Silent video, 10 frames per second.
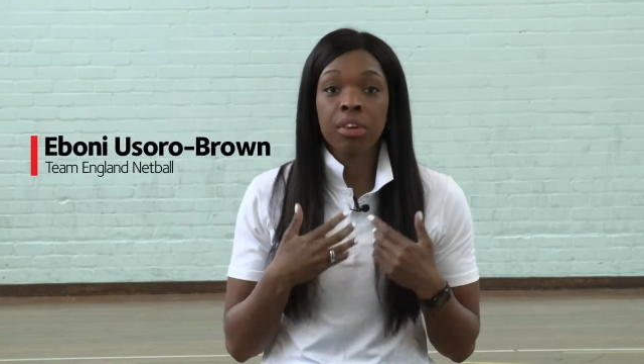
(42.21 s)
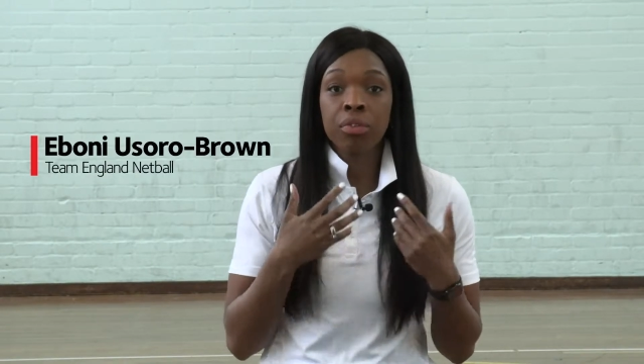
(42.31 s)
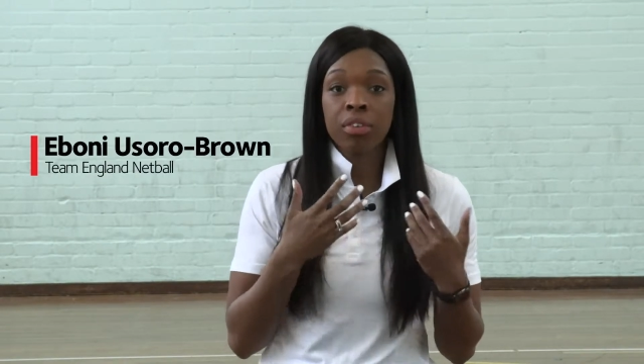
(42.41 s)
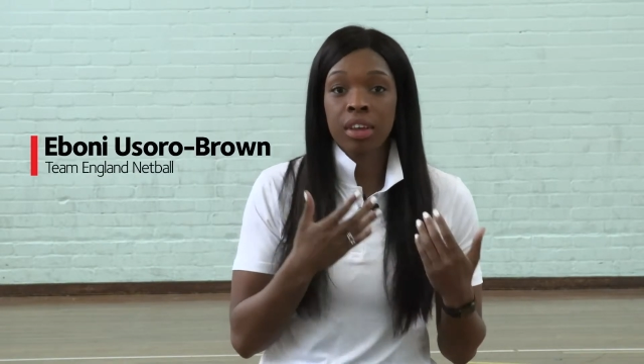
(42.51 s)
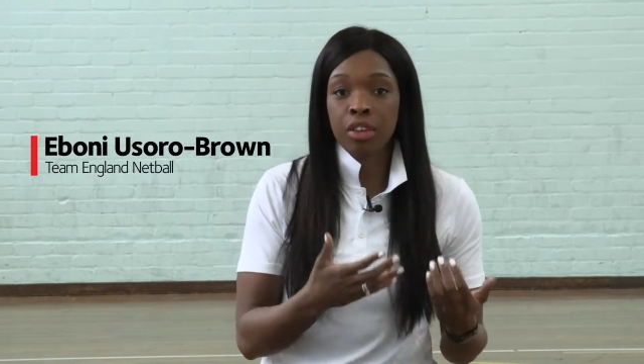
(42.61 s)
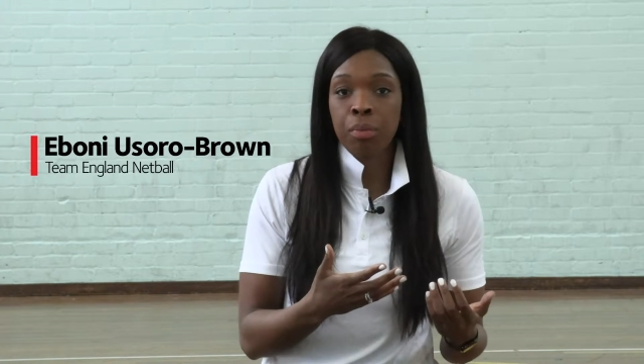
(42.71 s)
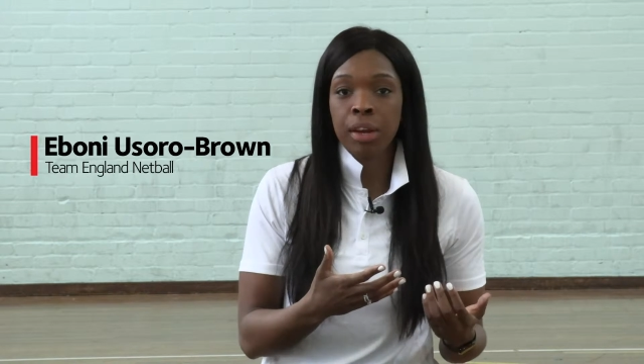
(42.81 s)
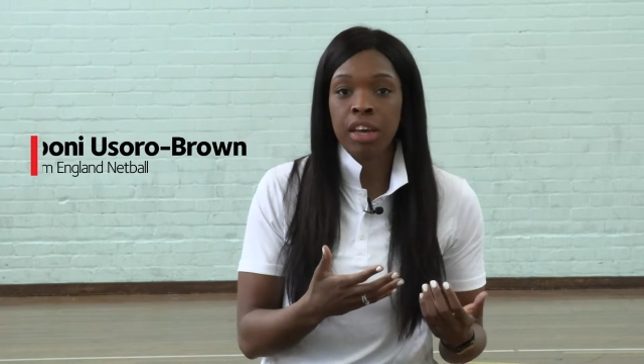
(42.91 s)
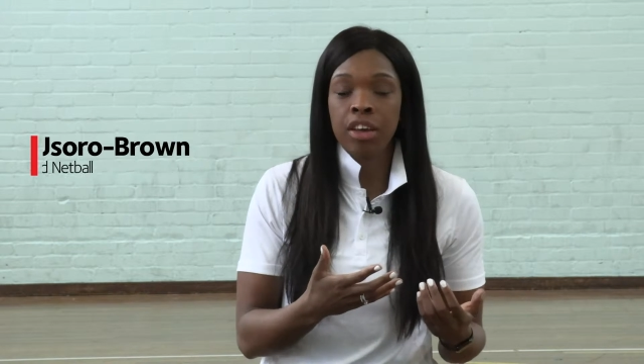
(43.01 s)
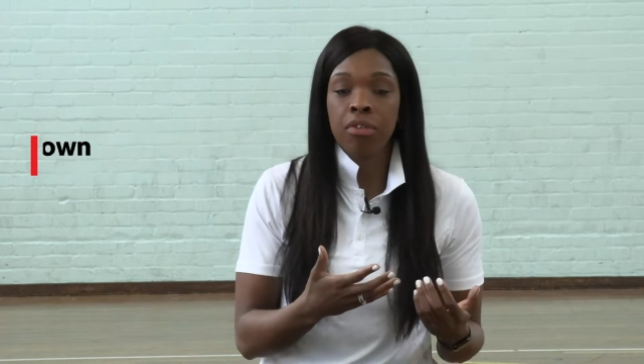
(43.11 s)
different sets of
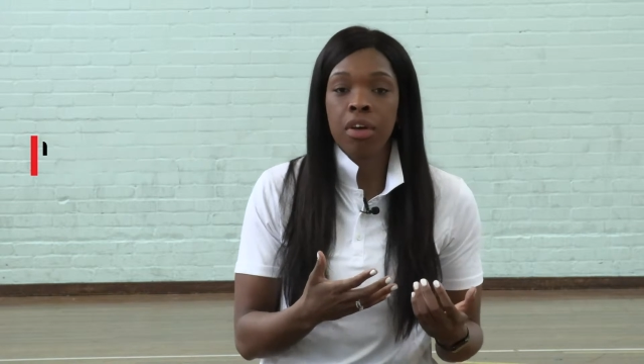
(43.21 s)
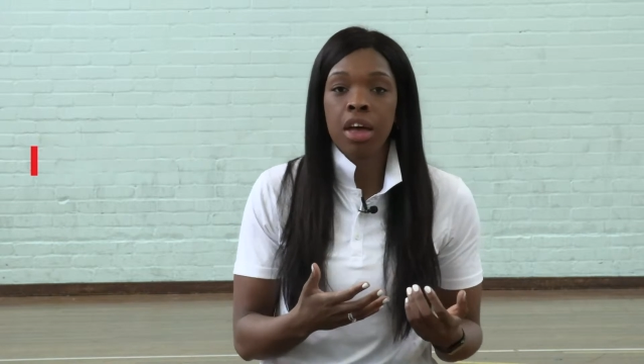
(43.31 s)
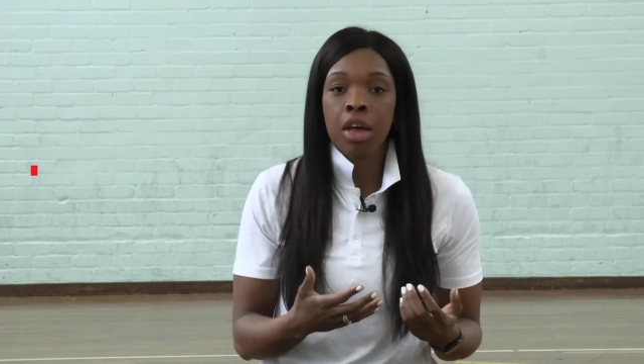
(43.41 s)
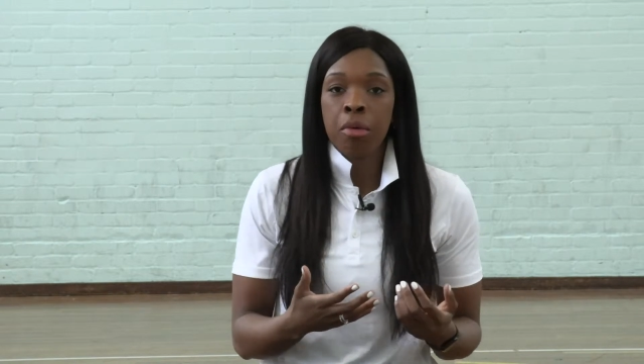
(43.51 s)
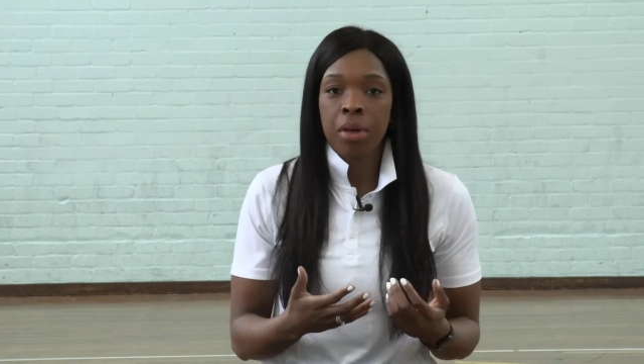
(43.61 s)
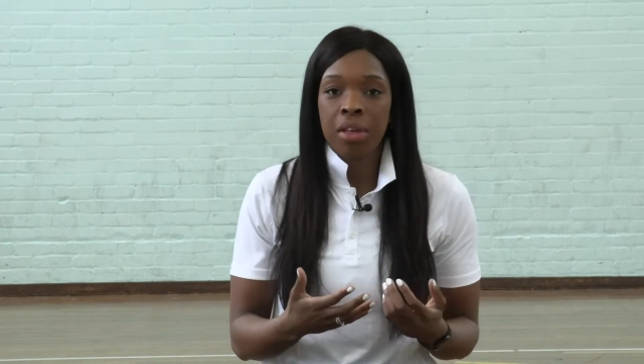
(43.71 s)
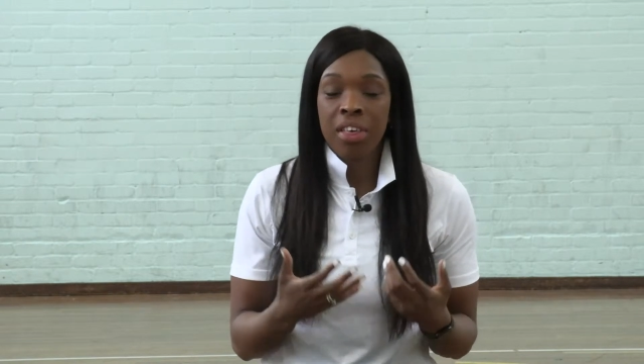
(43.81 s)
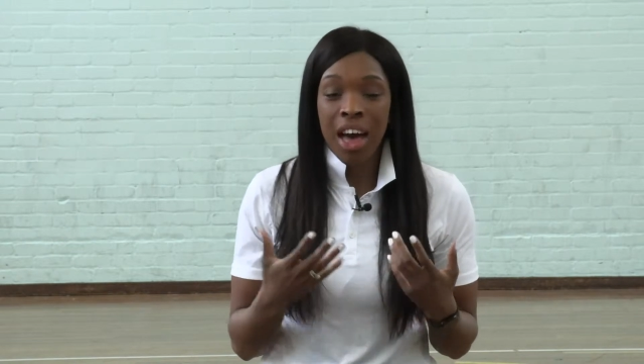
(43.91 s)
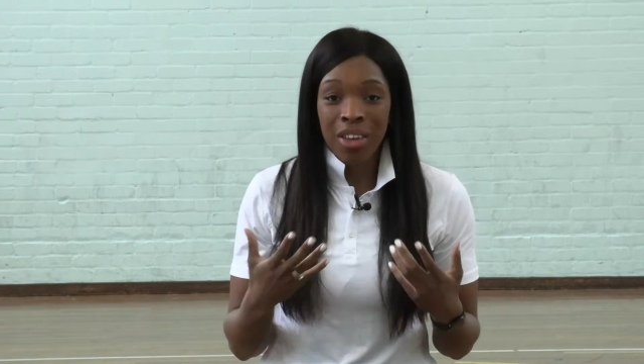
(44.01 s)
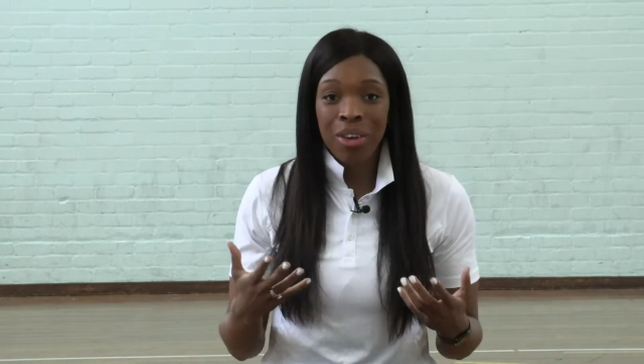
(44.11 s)
belief, but
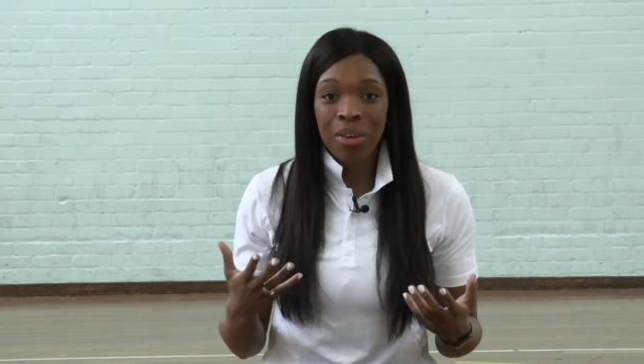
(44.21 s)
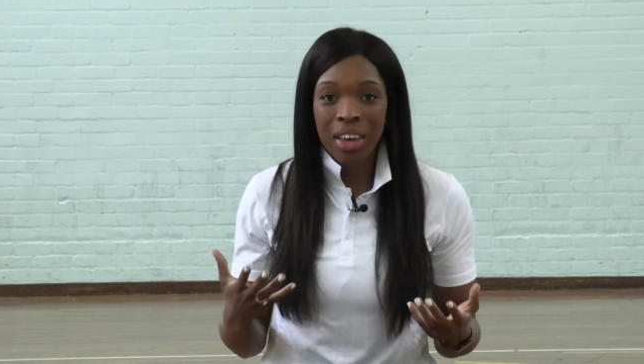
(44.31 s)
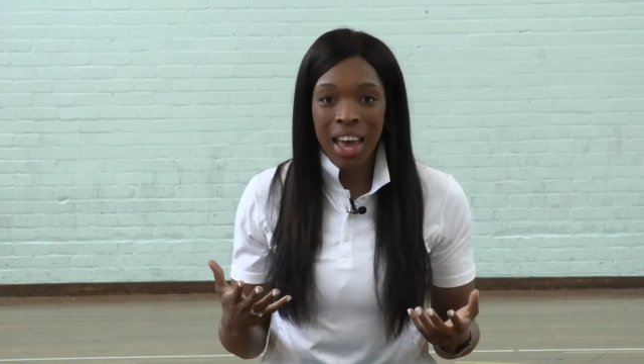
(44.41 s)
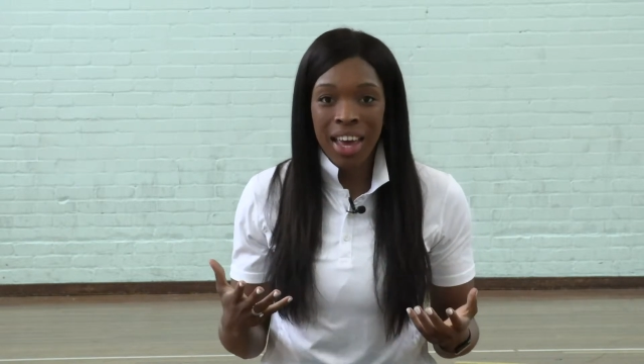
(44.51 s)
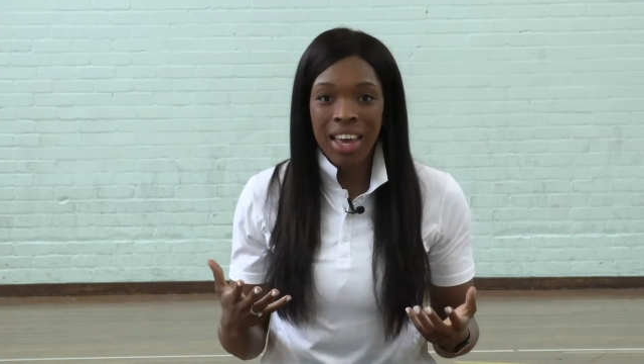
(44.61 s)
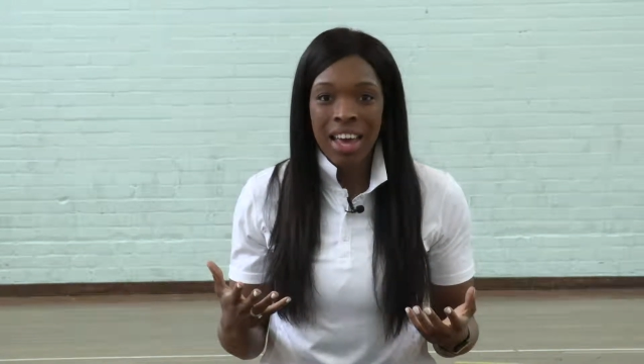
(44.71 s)
that's okay.